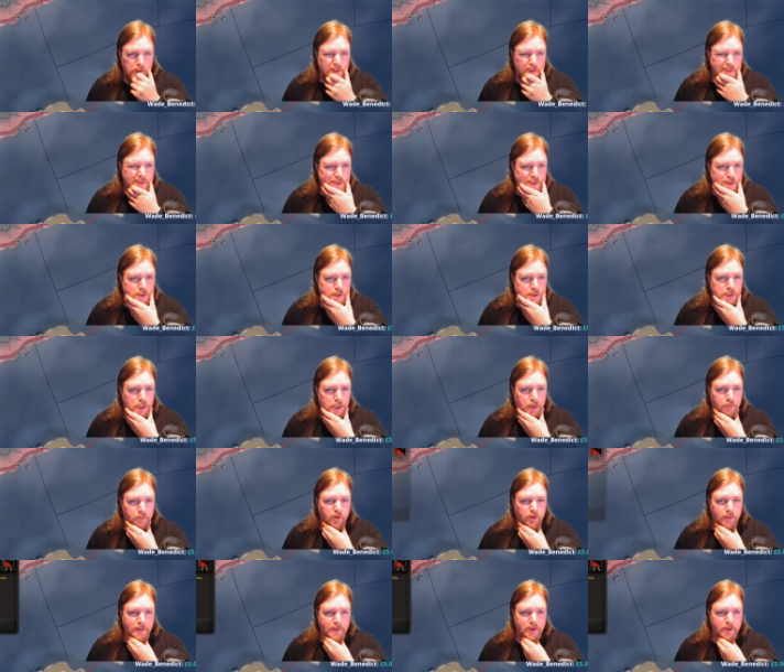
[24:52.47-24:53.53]
Uh, I'm
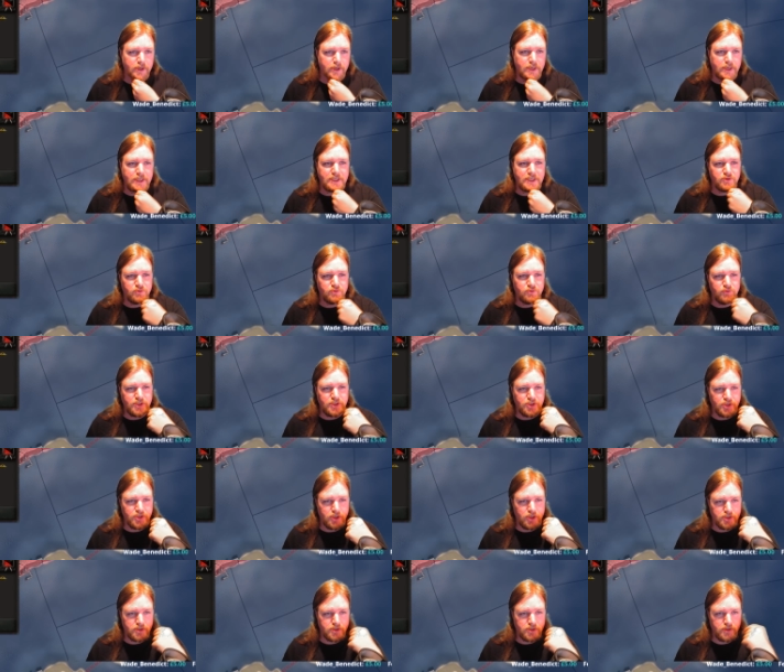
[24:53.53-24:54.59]
probably going to need to
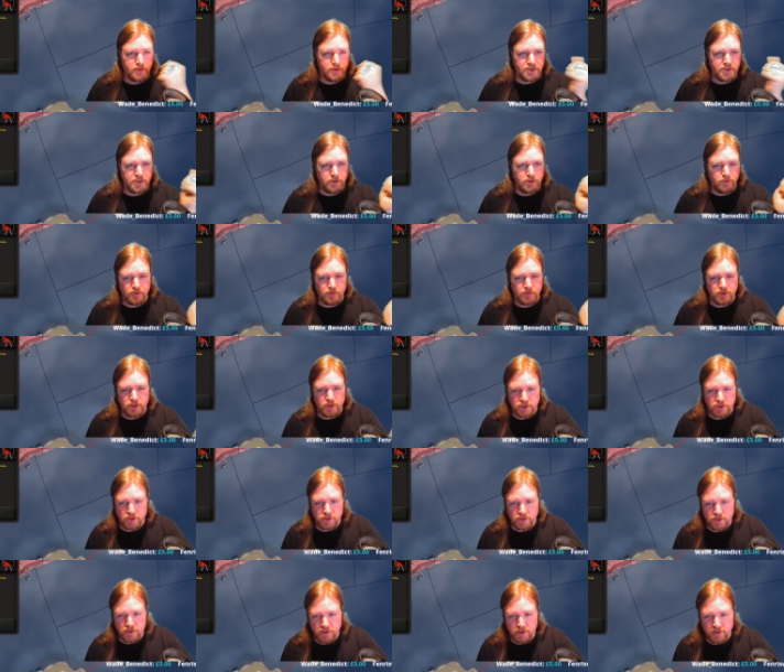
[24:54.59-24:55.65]
research the steel production
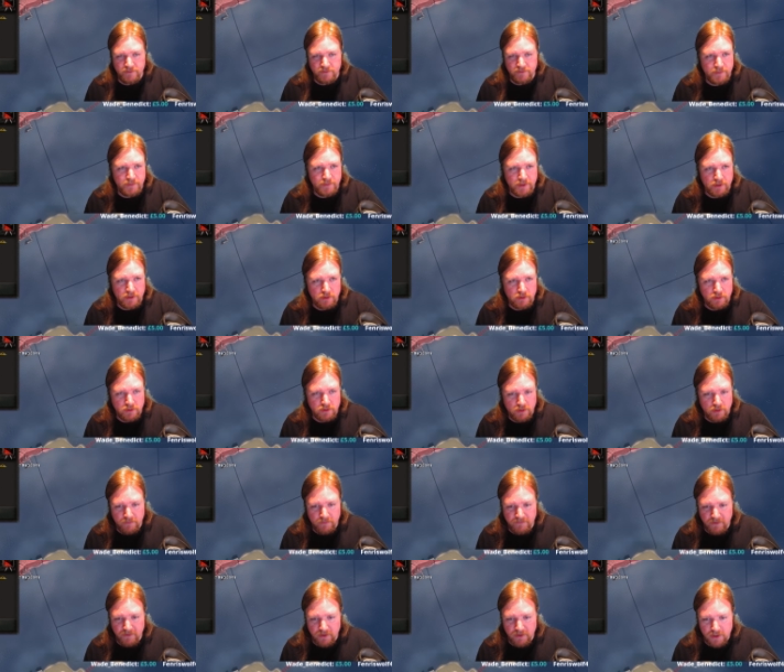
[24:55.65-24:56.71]
stuff because
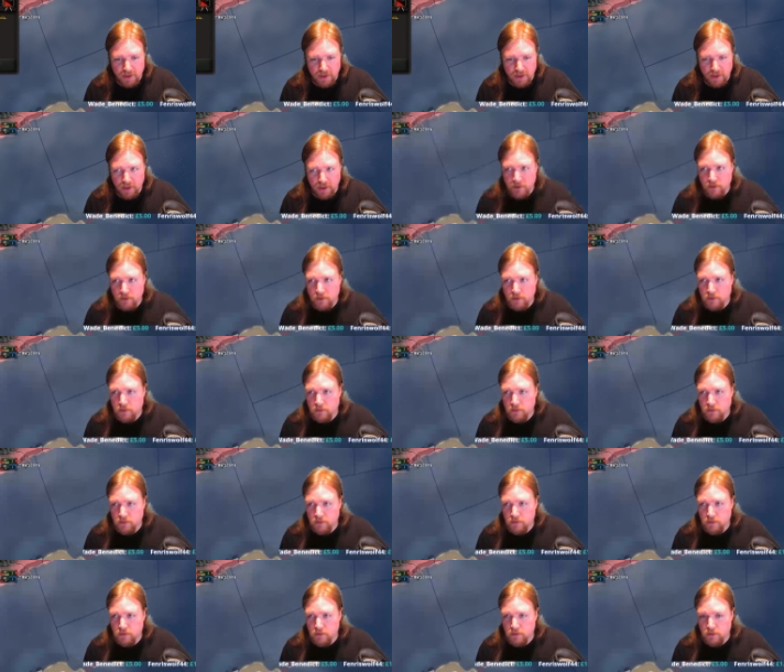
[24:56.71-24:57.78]
obviously
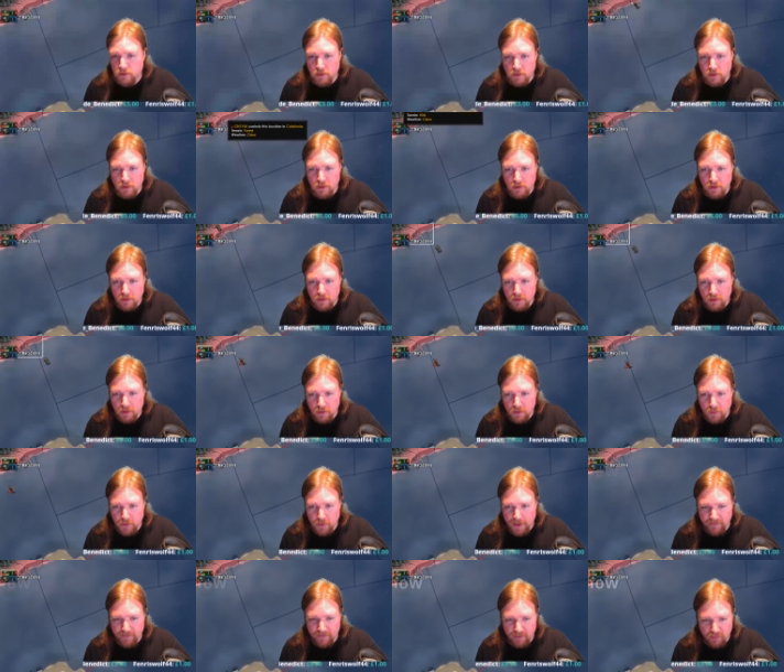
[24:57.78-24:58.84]
we're
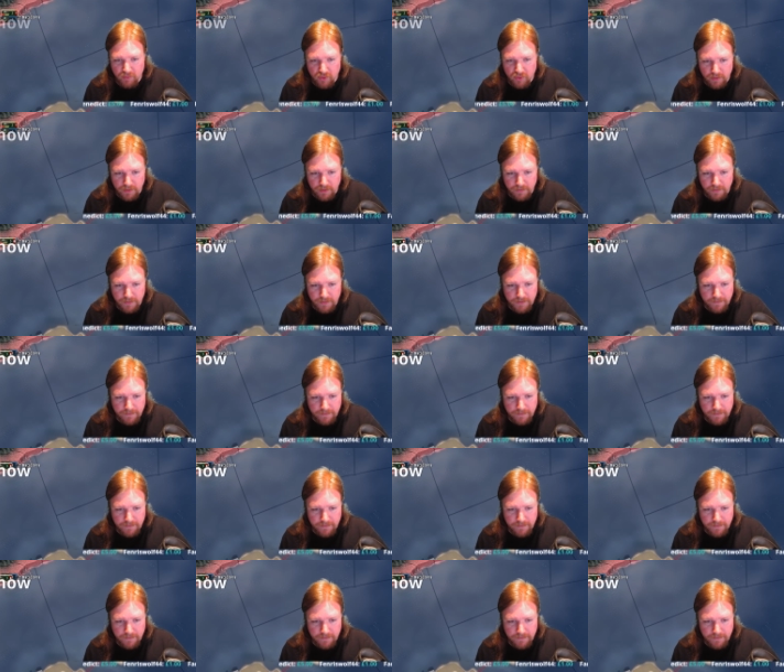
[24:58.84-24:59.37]
having problems.